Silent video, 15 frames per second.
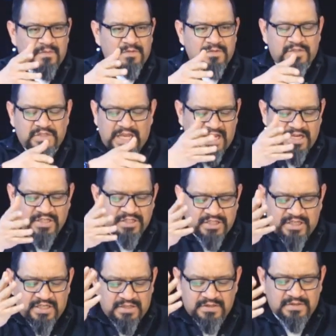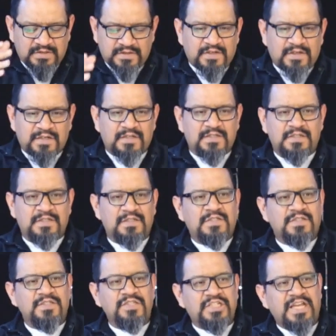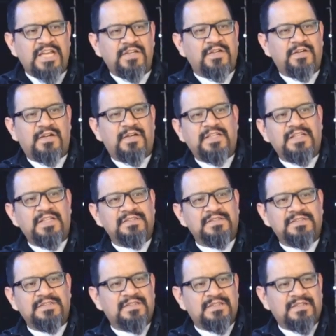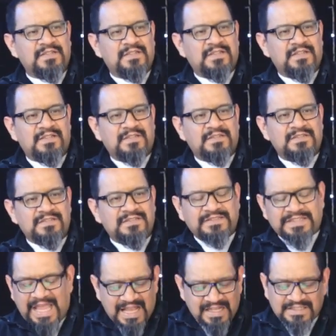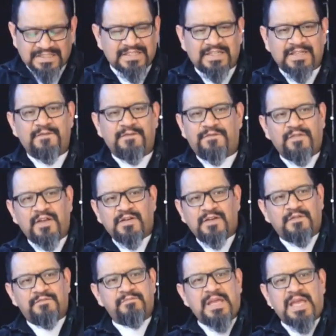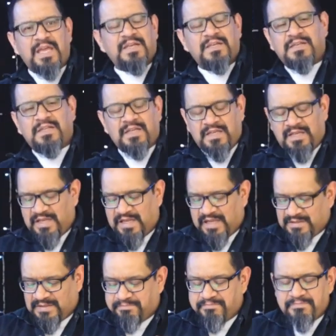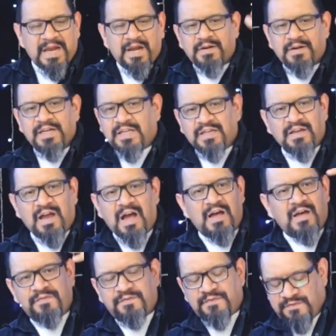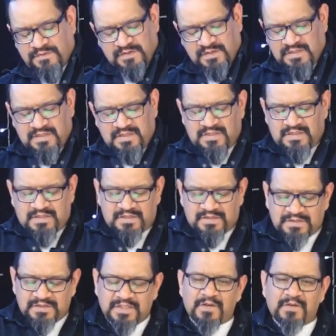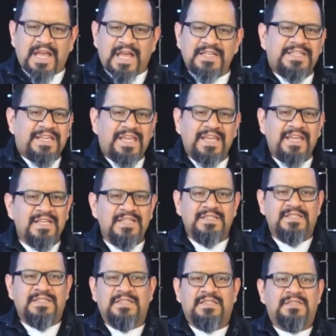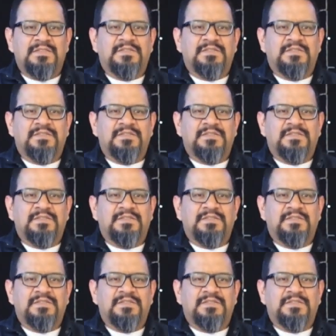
changing their gender and then dancing in front of men, marrying off, you know, as kids.